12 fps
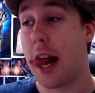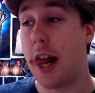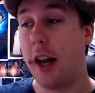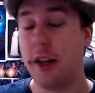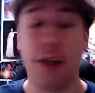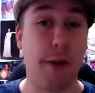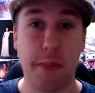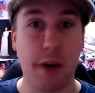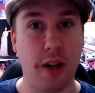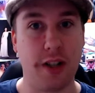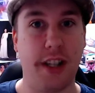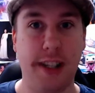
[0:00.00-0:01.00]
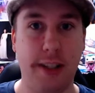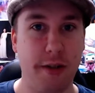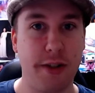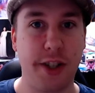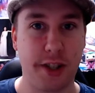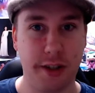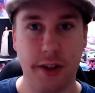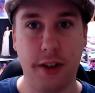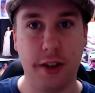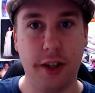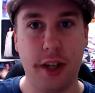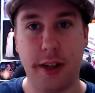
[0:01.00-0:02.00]
Not personally, it was just on
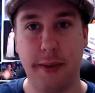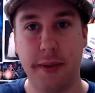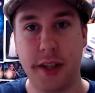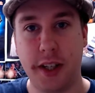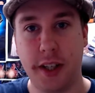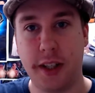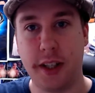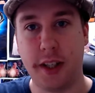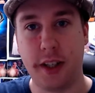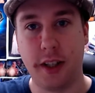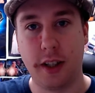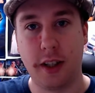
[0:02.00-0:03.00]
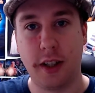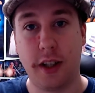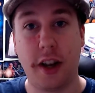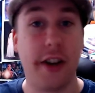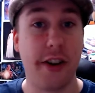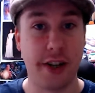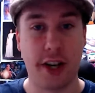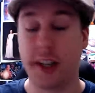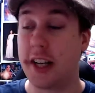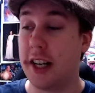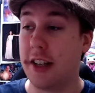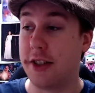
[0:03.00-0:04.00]
the Collider General
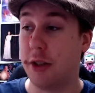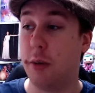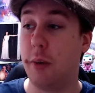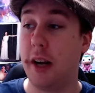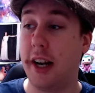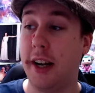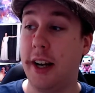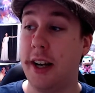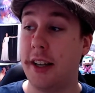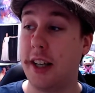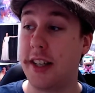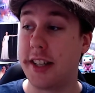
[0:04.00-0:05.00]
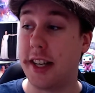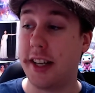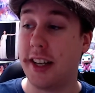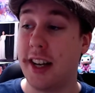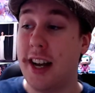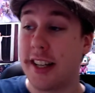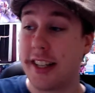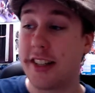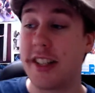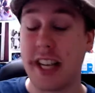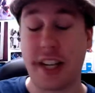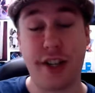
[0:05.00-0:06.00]
Council, where they said this
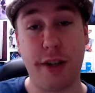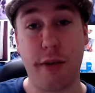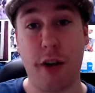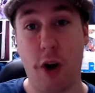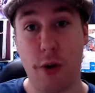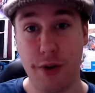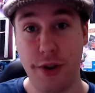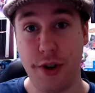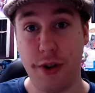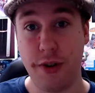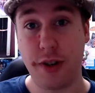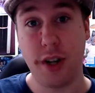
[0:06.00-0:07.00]
is actually old news.